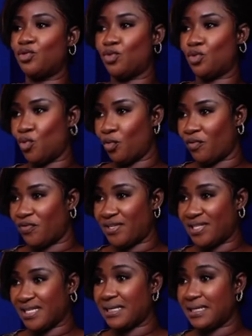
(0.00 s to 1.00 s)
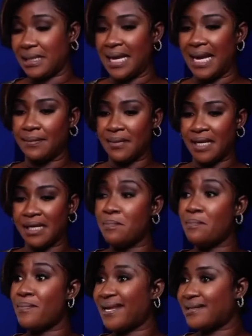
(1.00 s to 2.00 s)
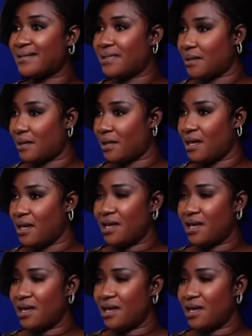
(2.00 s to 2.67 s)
do physically. I mean mentally.